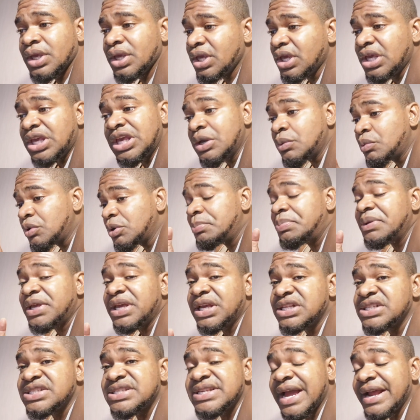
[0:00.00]
he will
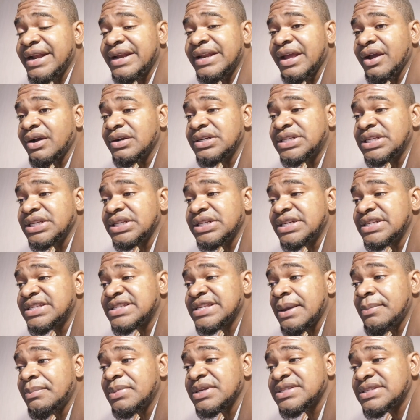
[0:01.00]
be inside there until
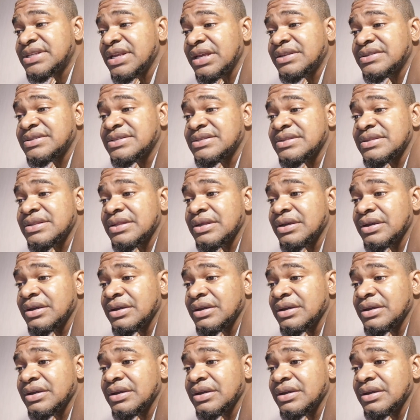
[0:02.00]
December 6th.